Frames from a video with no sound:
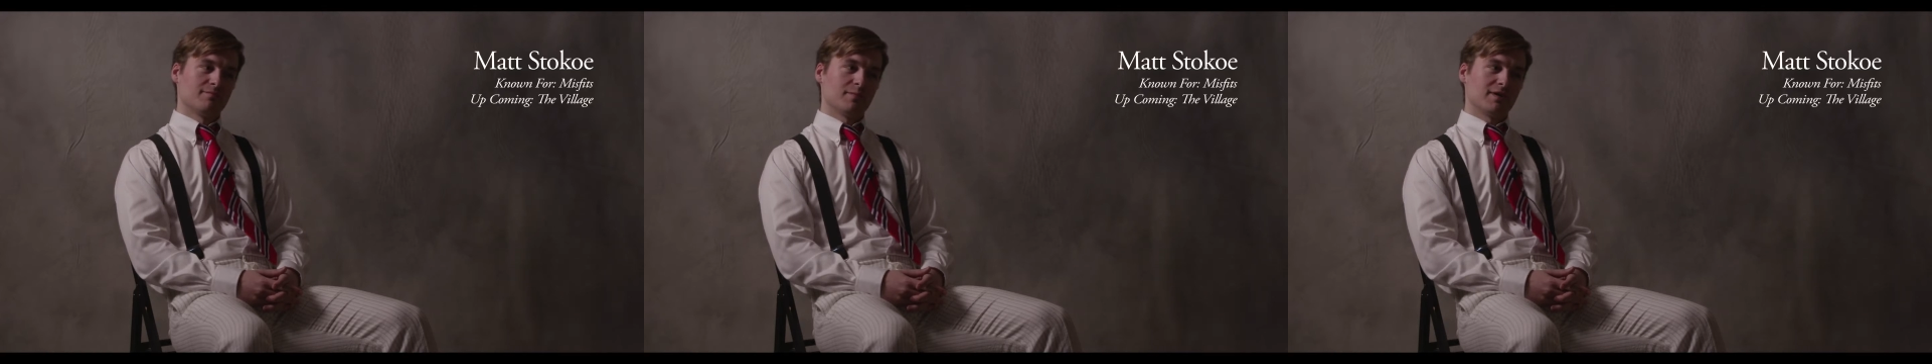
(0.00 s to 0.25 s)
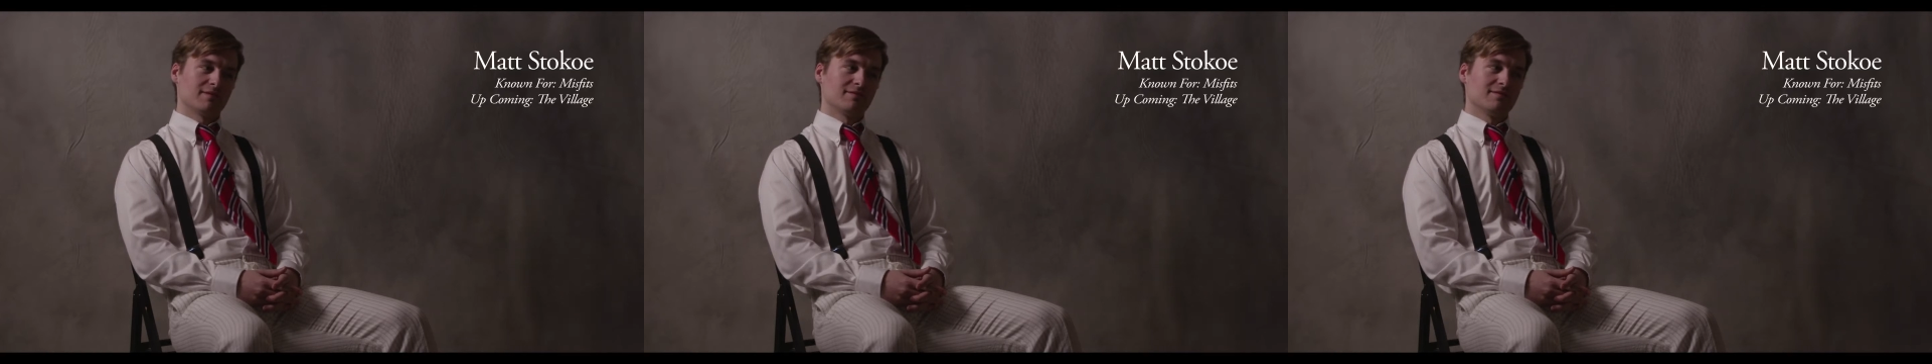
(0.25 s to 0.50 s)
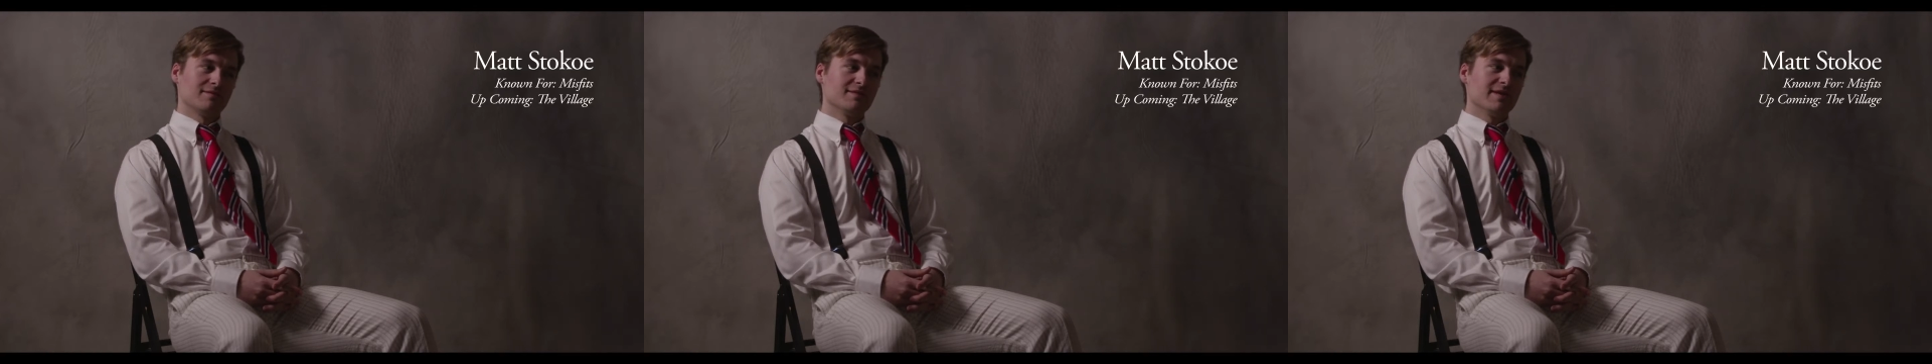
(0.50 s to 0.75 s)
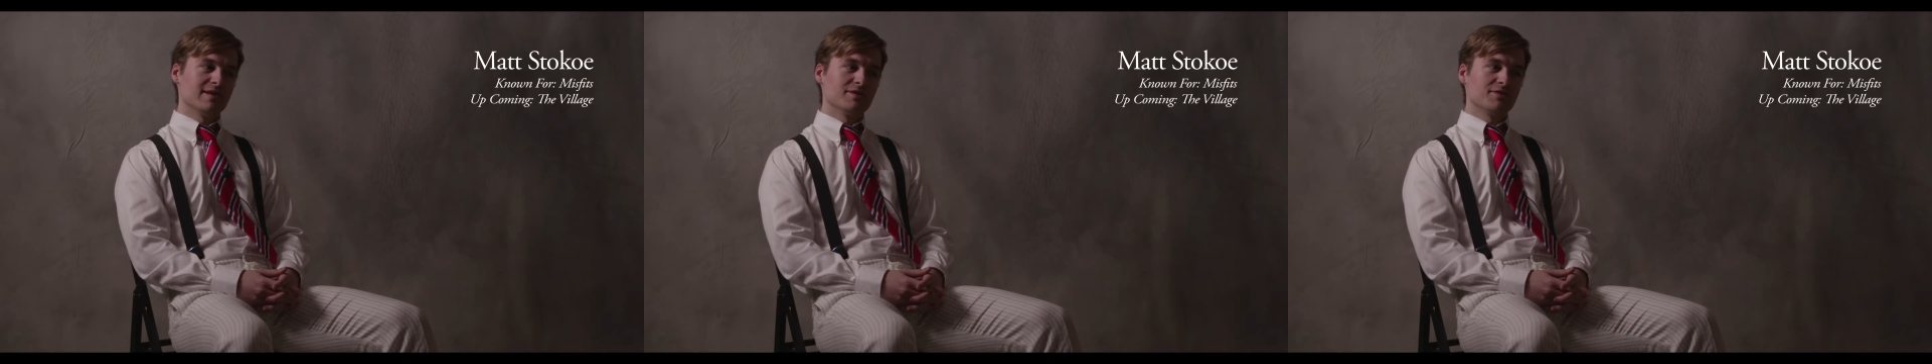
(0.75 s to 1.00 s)
my
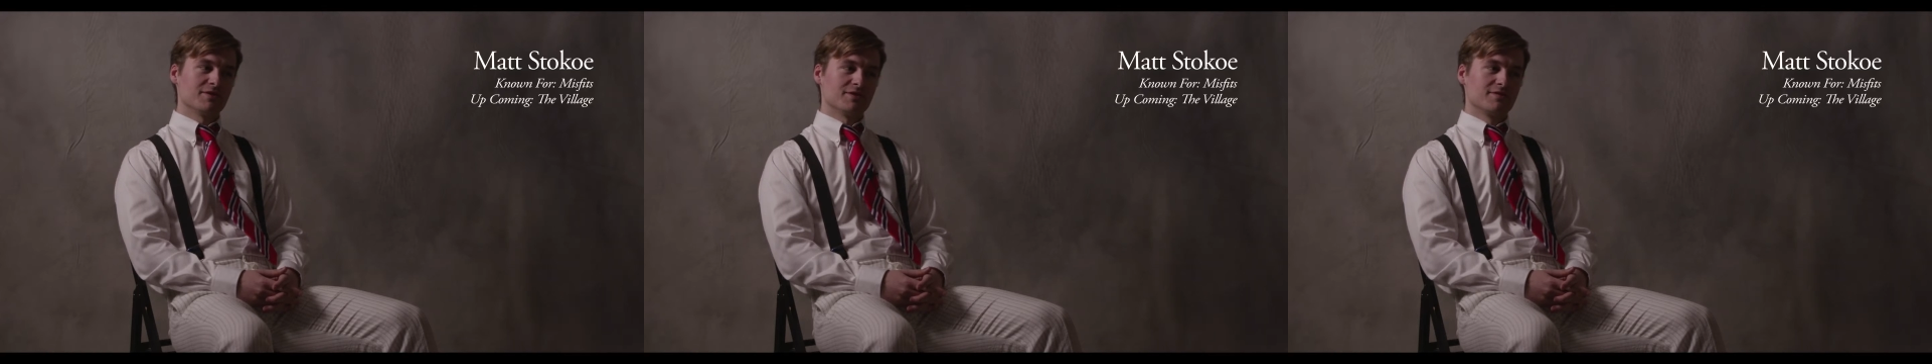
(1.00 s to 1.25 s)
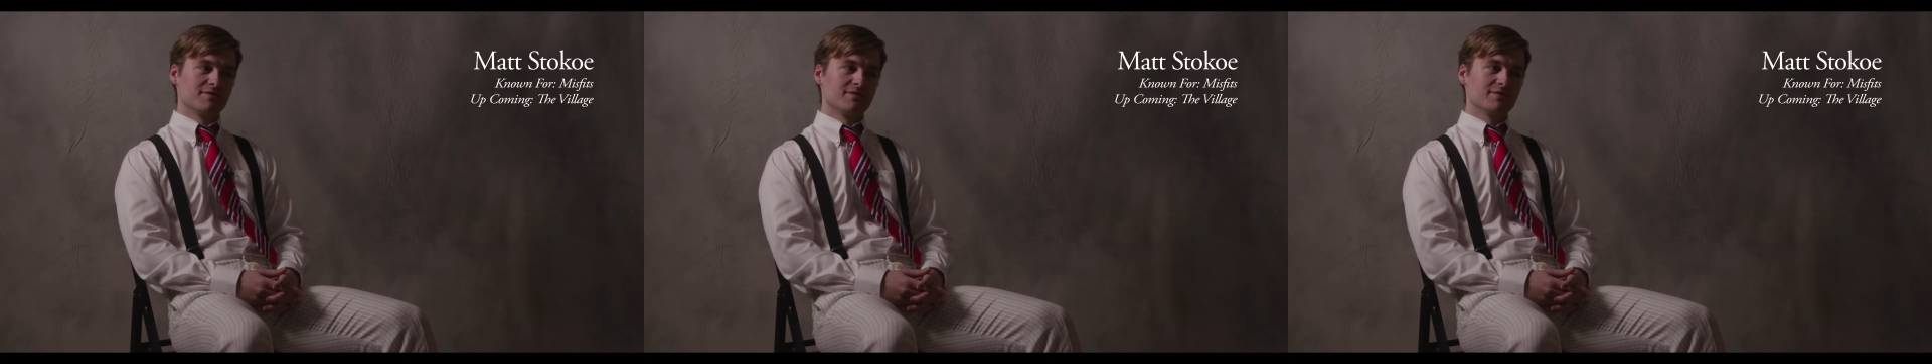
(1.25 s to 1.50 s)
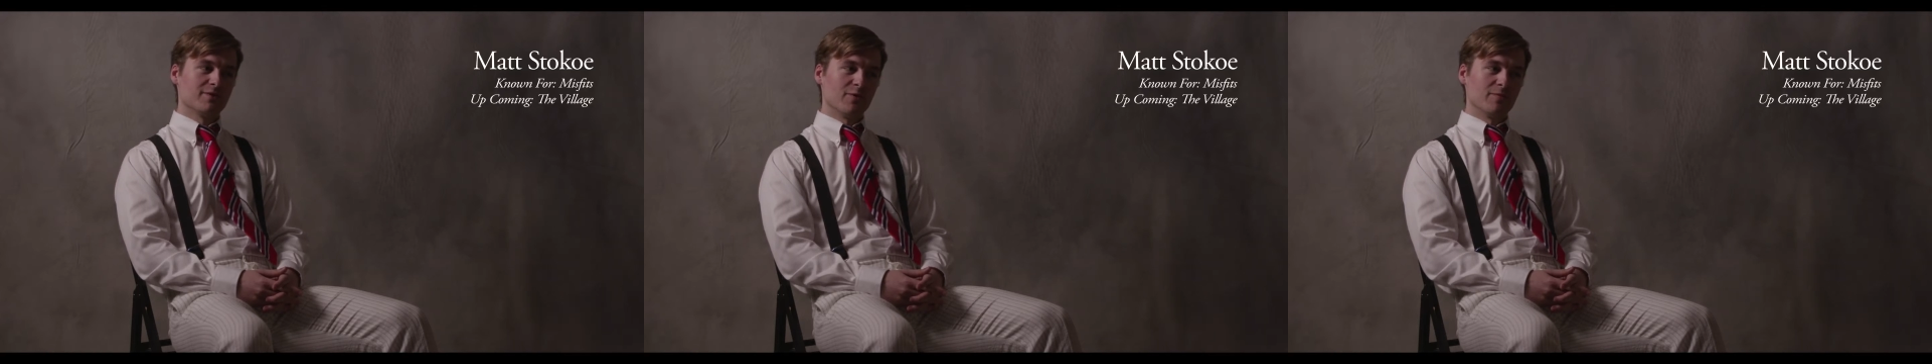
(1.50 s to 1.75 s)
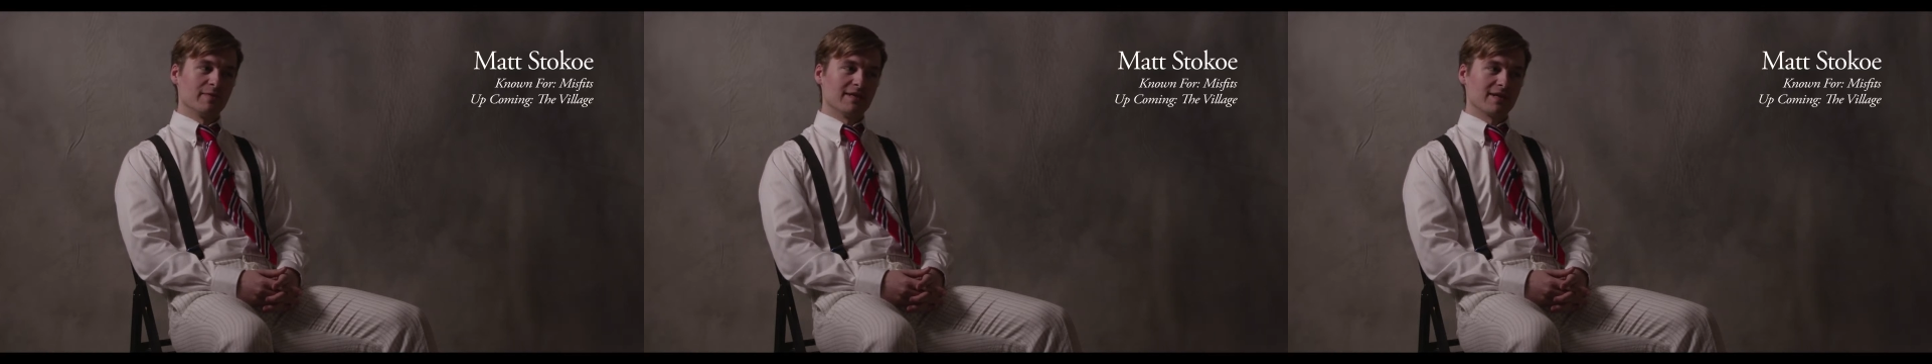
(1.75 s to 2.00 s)
teachers
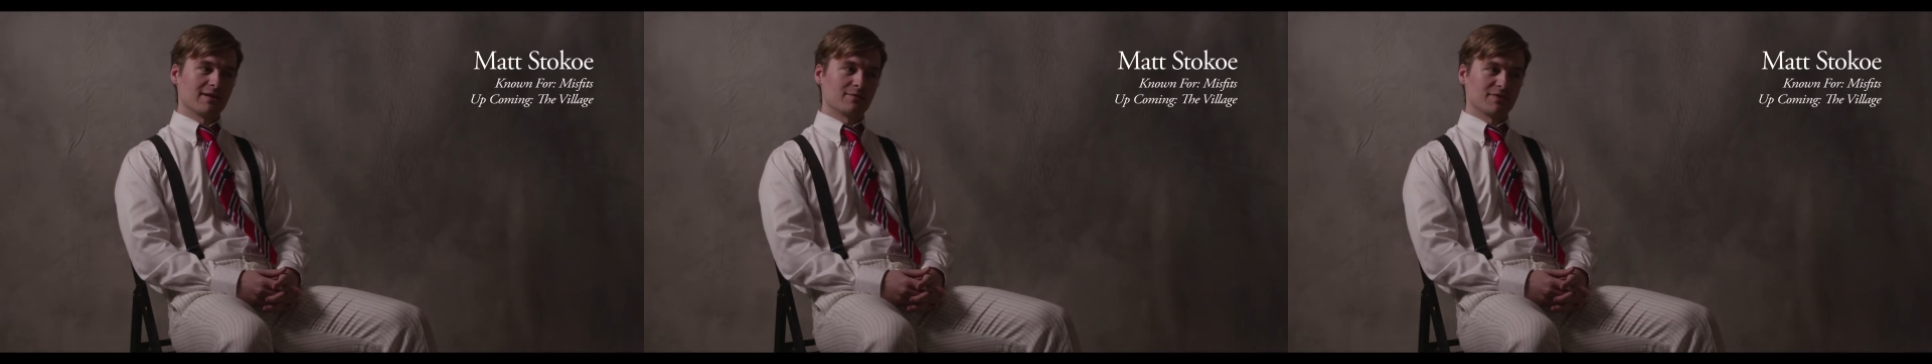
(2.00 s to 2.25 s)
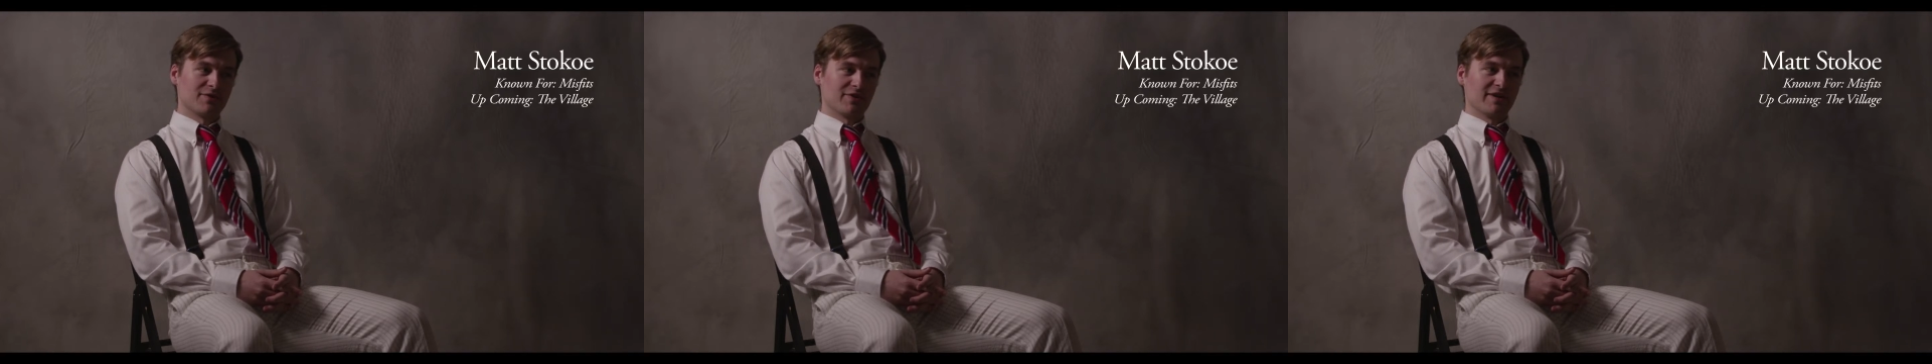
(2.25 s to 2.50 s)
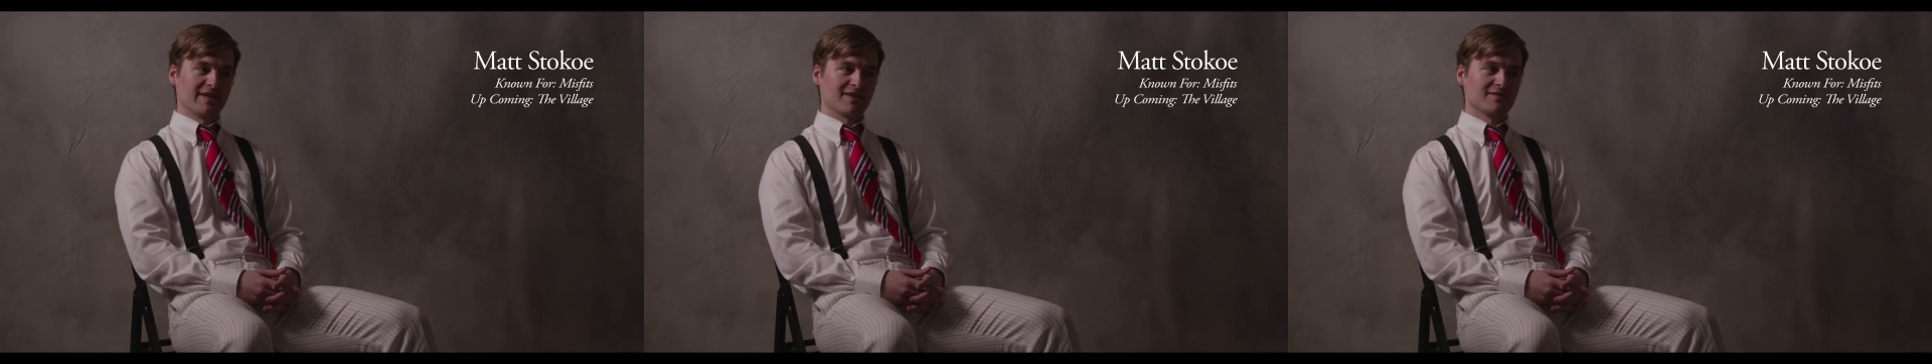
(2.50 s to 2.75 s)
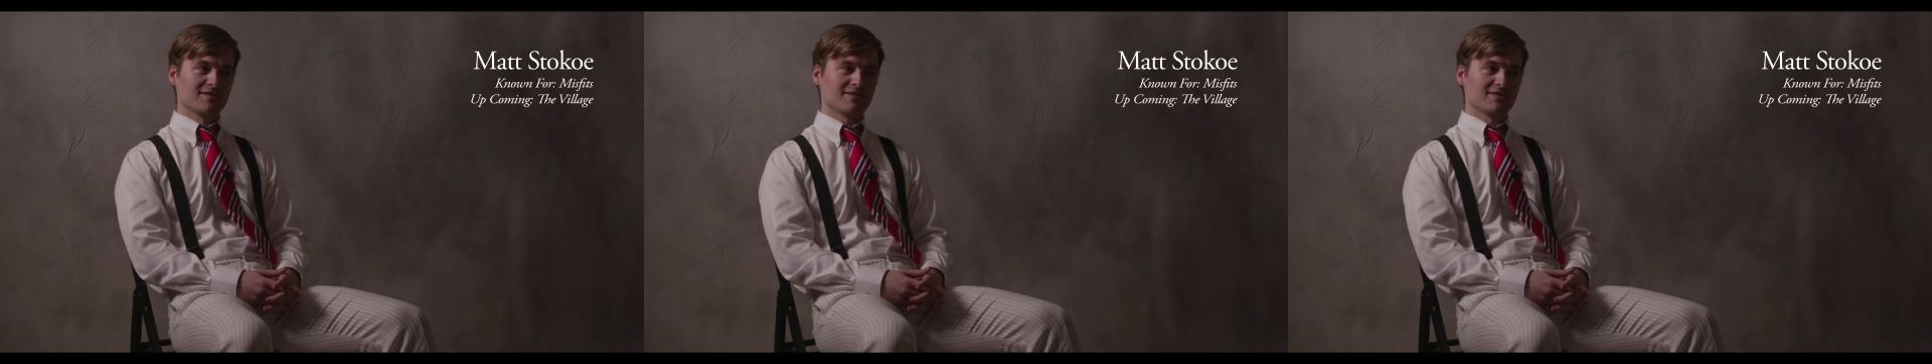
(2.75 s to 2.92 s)
taught me that I was good at it,